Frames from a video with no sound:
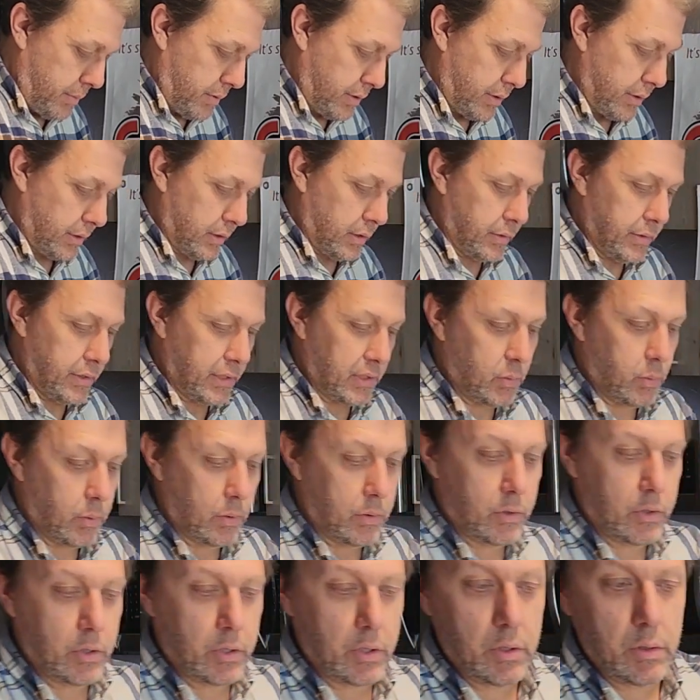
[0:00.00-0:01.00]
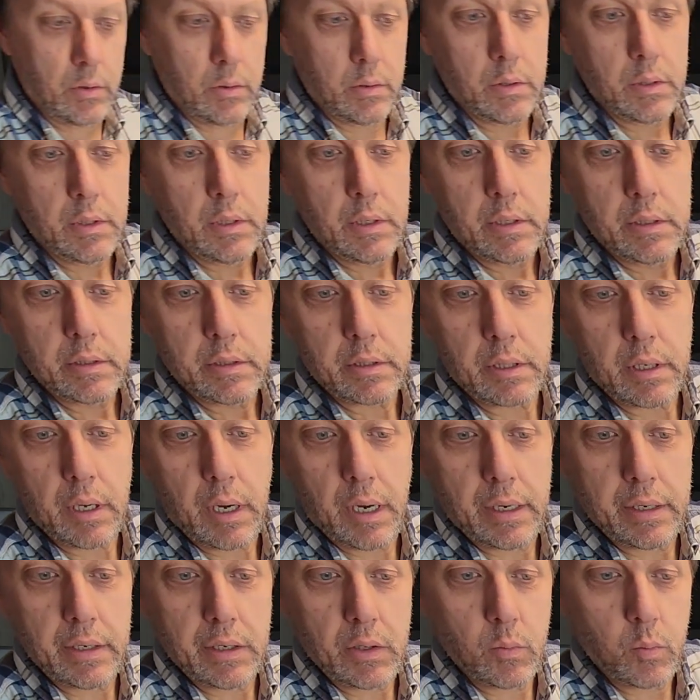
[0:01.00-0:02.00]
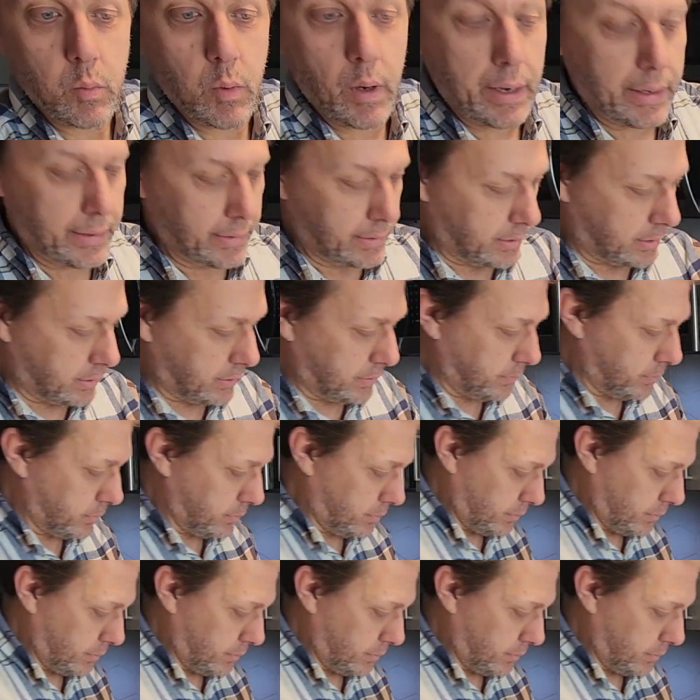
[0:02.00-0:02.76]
You got this one too, slightly wider.